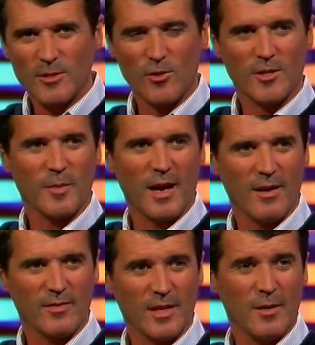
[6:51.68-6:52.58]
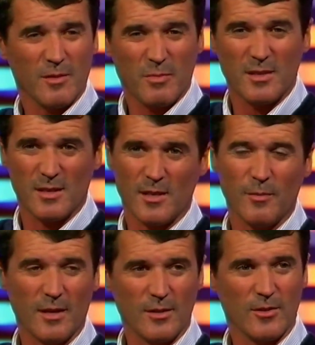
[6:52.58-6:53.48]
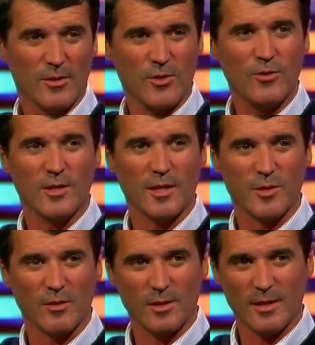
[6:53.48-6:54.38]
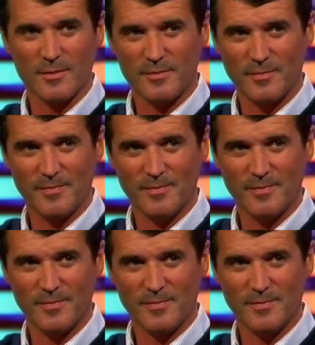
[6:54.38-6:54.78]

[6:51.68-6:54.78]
Just looked at him at half-time and basically, come on, you know, there's two teams out there